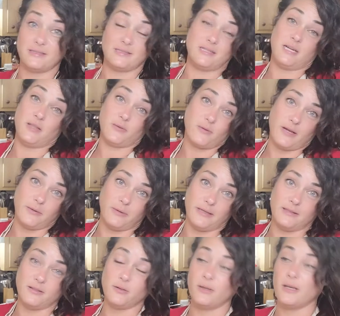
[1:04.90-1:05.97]
is not the right
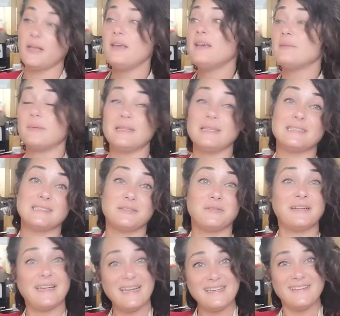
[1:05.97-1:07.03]
way to do it. But this is the
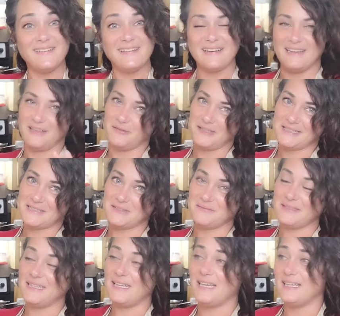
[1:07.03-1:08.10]
way I do it and it works for
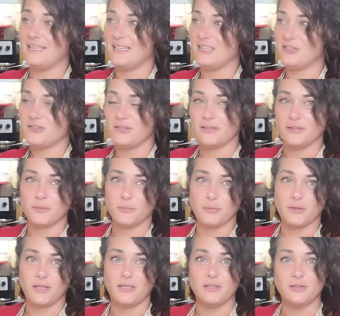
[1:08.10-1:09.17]
me and they usually look
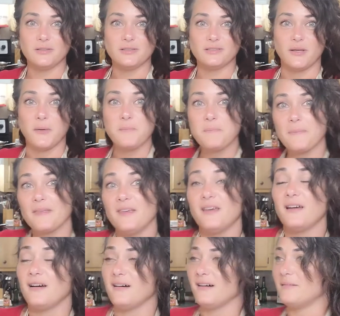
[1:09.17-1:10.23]
pretty cute. So
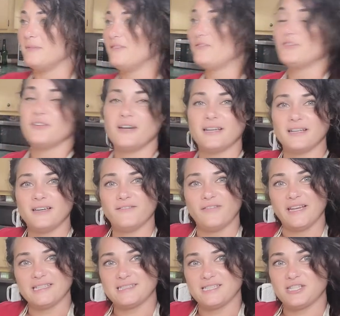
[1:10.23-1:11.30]
if you're not a
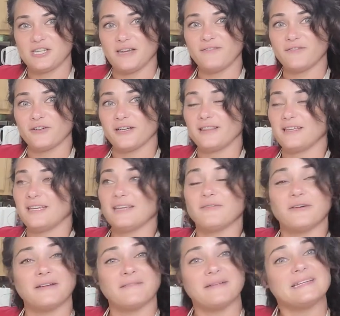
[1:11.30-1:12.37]
fancy chef or anything and
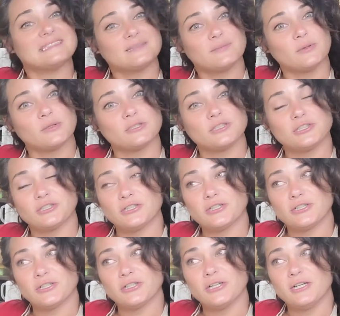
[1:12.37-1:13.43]
want to make some poured
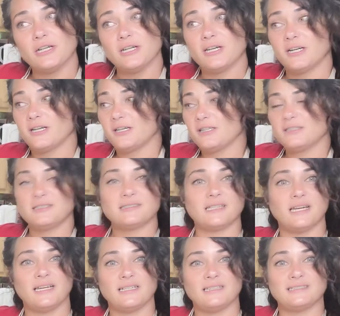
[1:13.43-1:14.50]
sugar
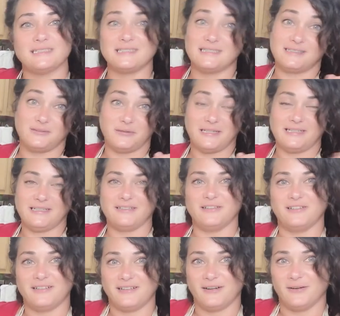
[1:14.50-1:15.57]
designs, this is a way to do it at